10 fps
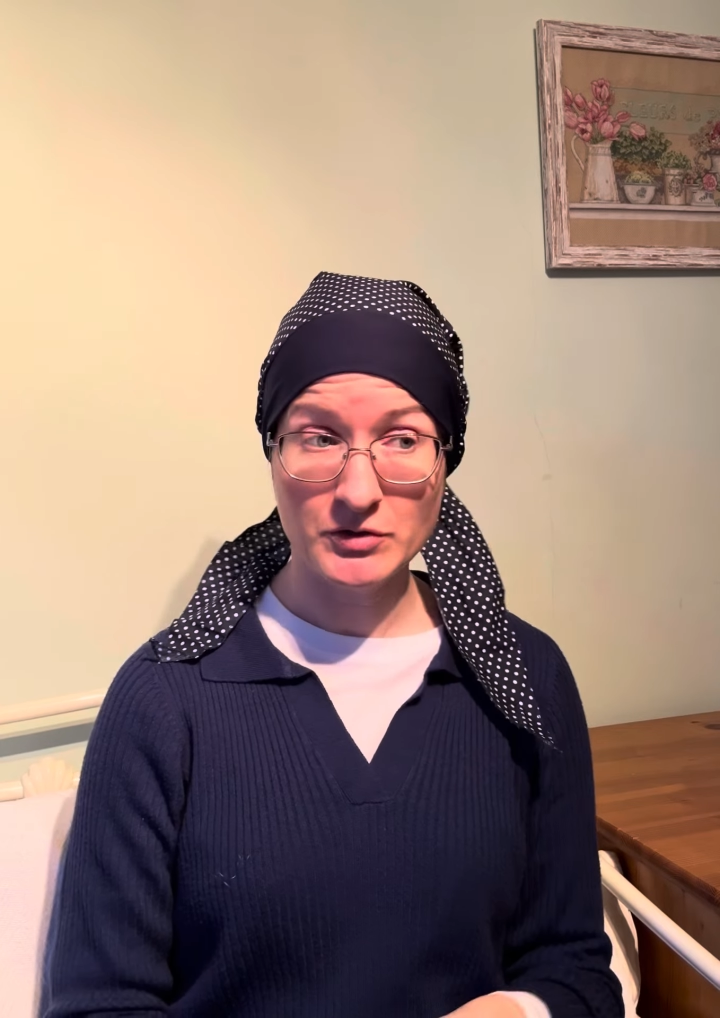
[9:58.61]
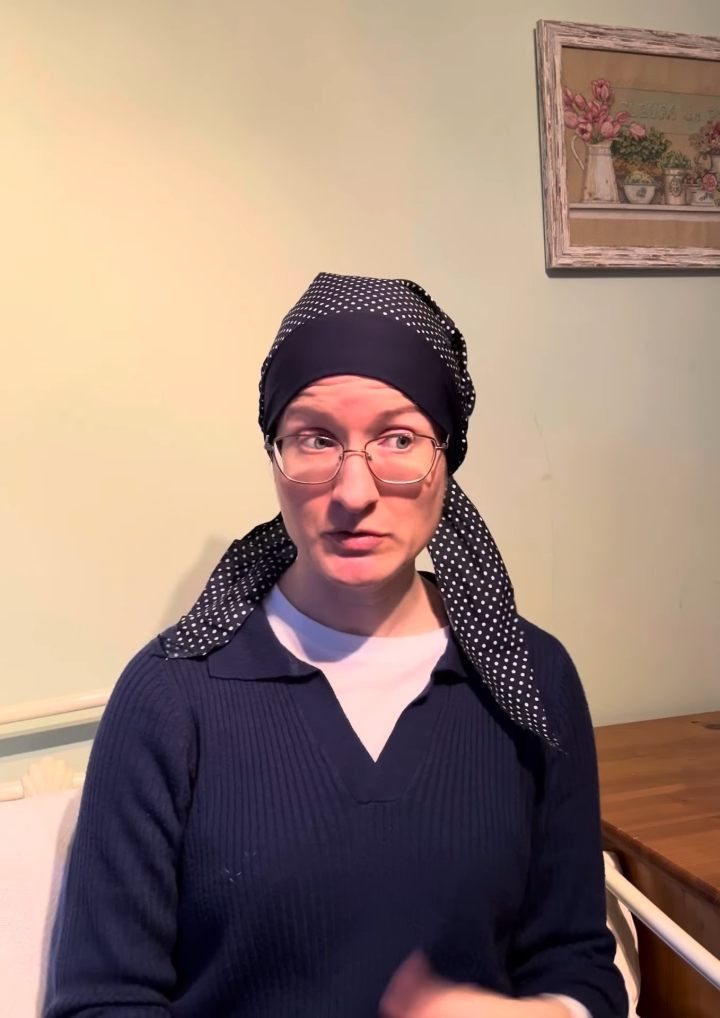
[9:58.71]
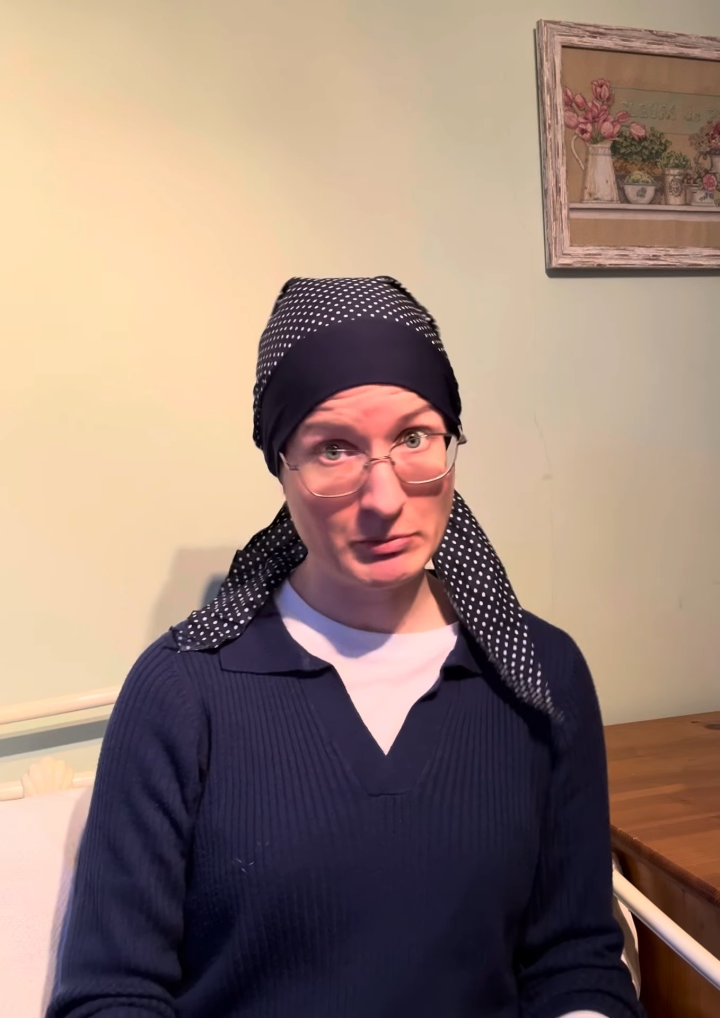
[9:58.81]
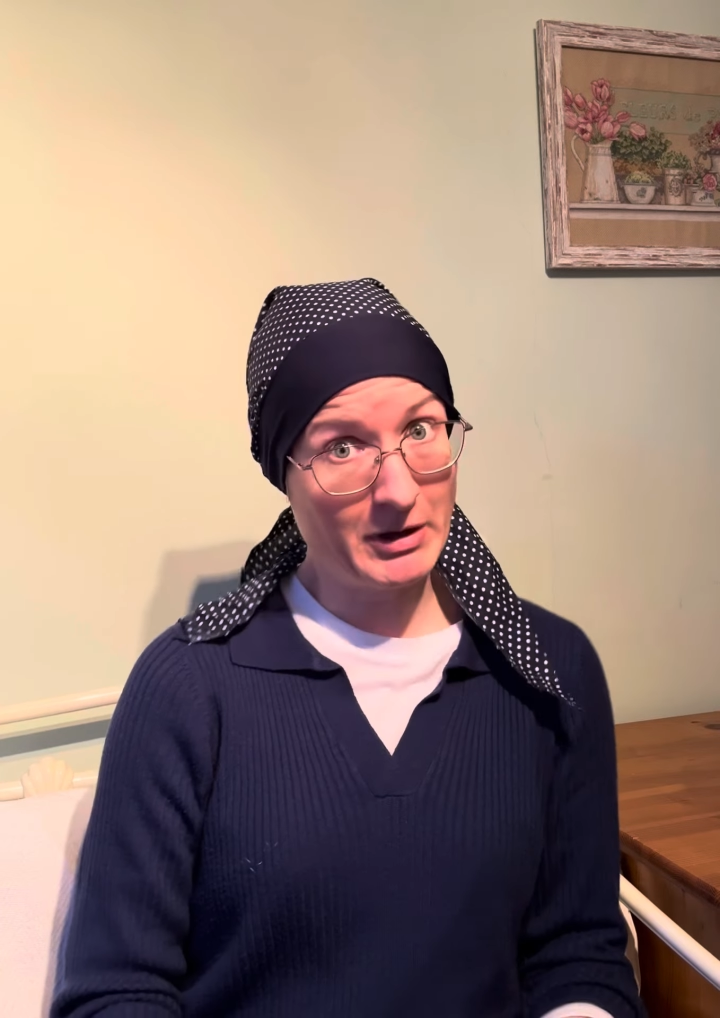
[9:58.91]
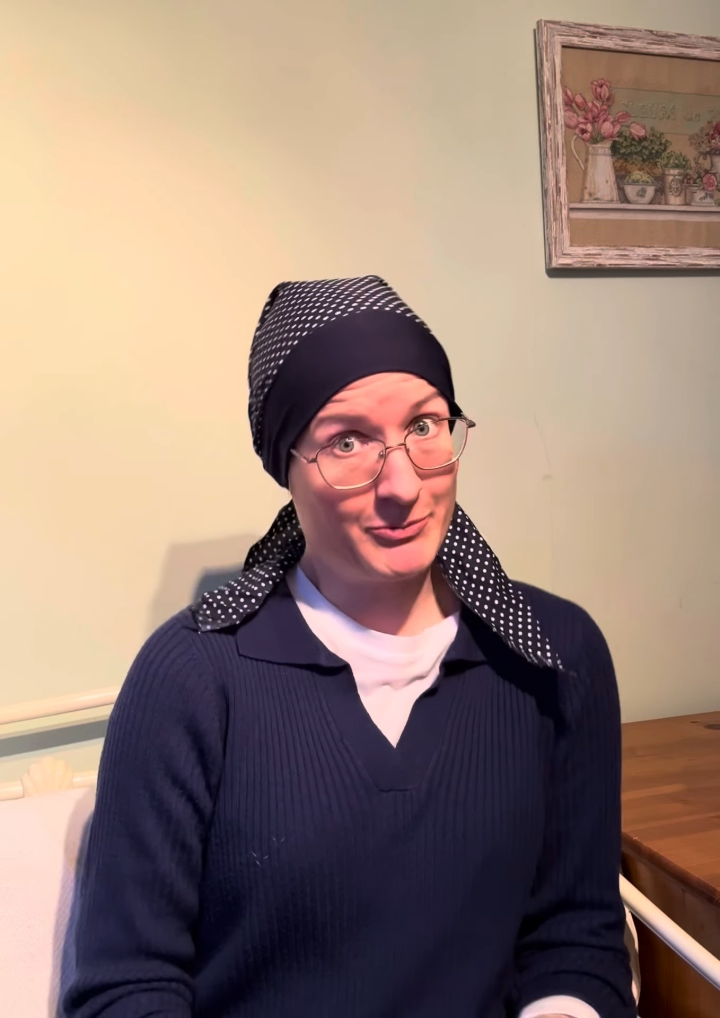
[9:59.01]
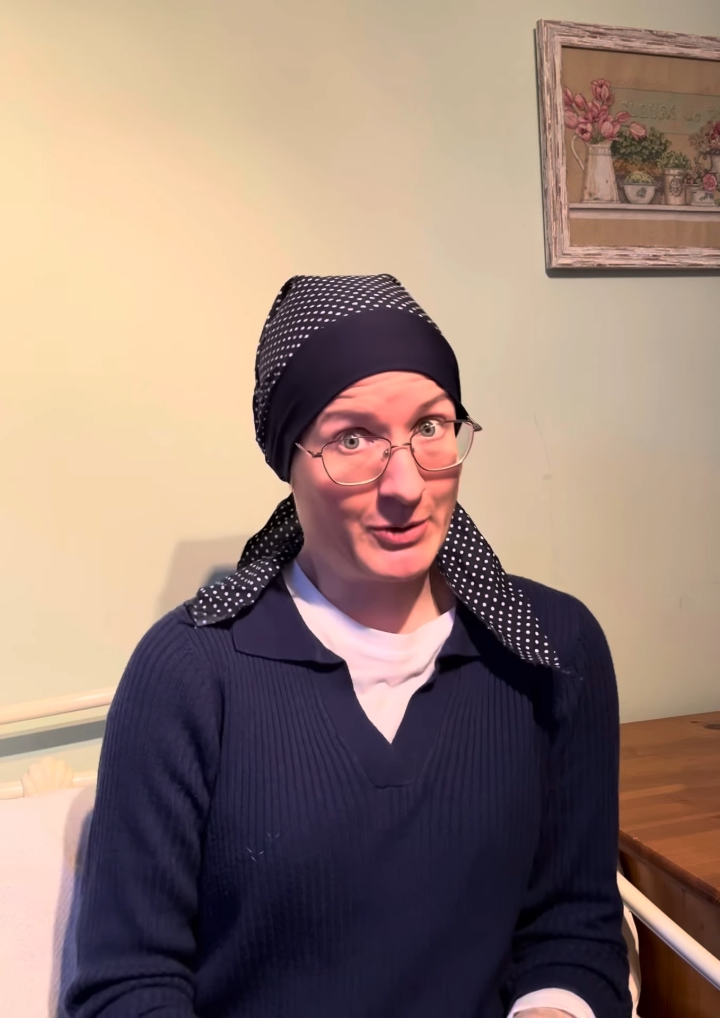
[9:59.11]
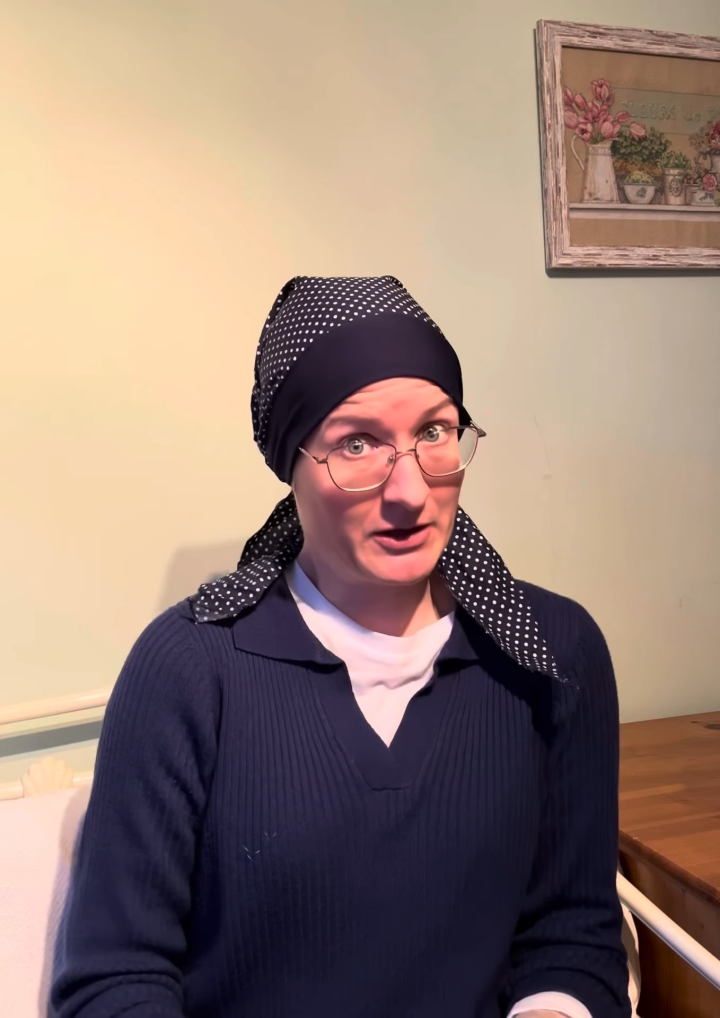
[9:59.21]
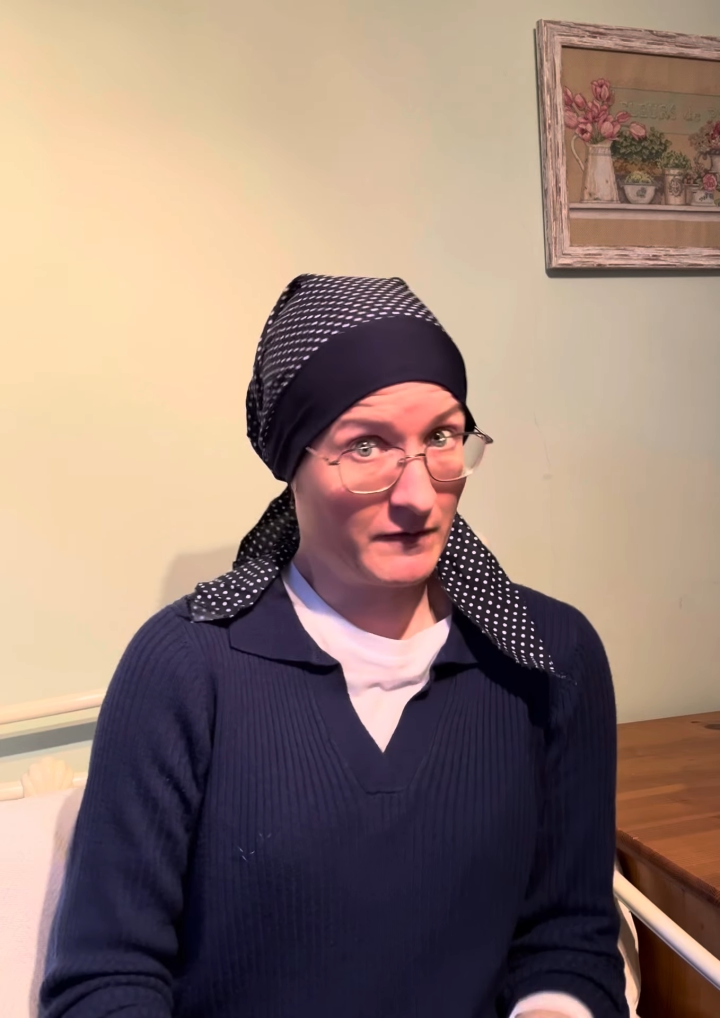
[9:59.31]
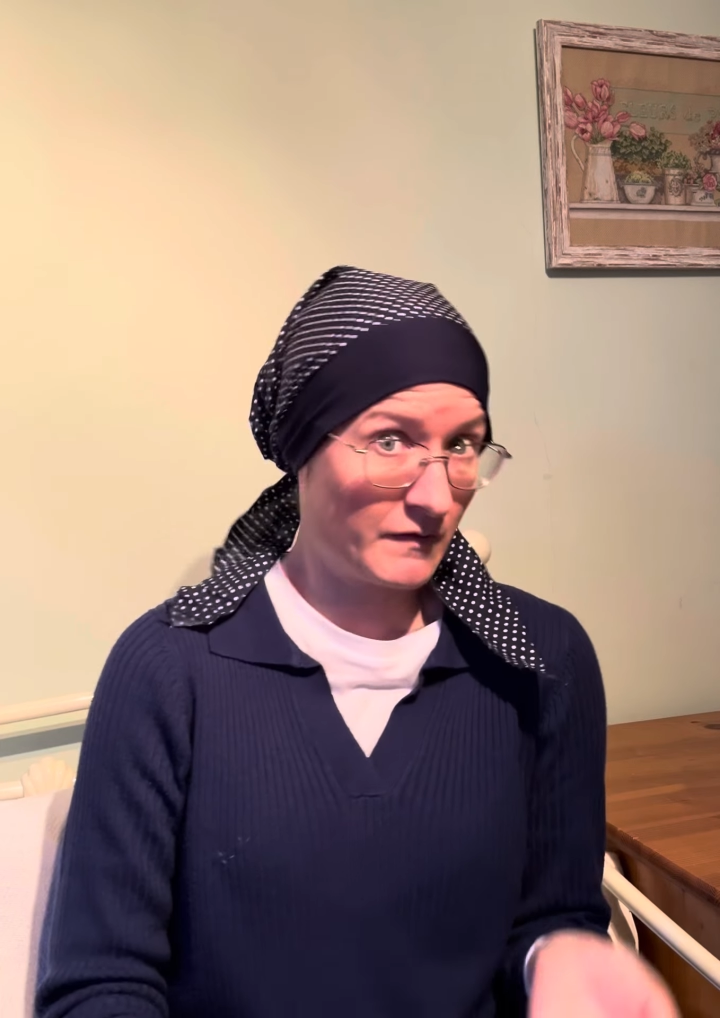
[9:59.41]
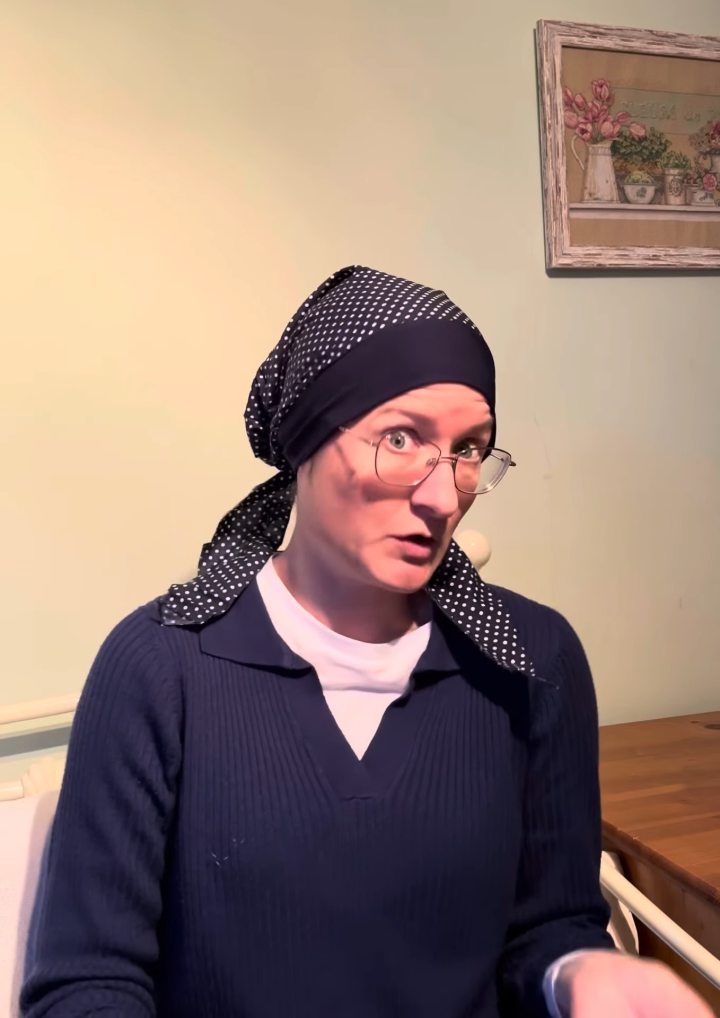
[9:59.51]
so it may be
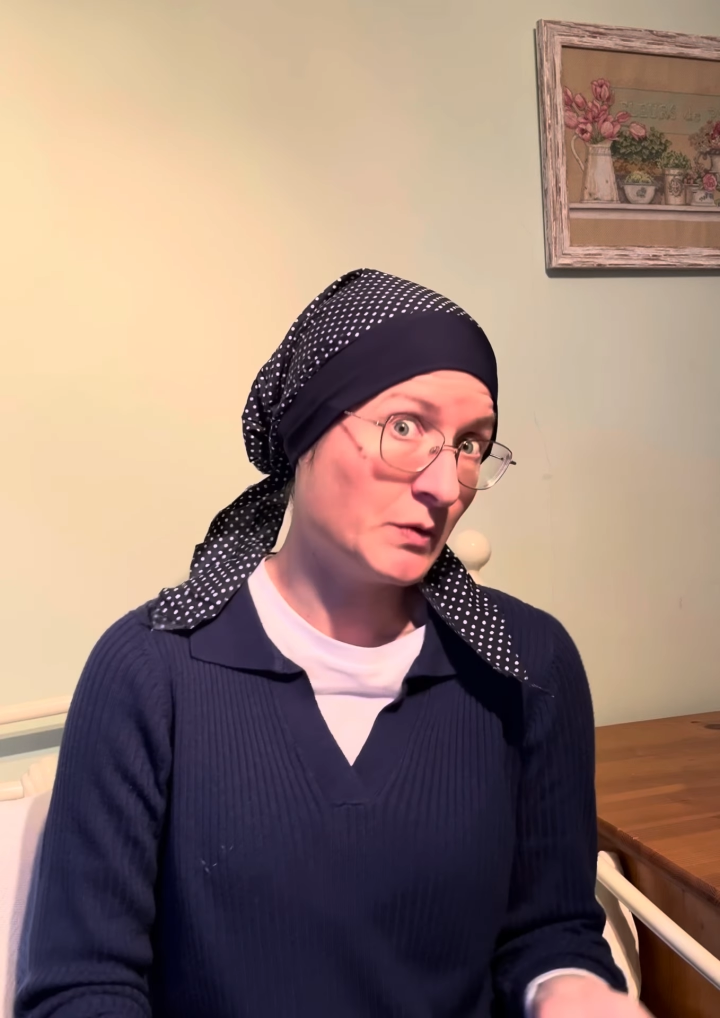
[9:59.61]
that for you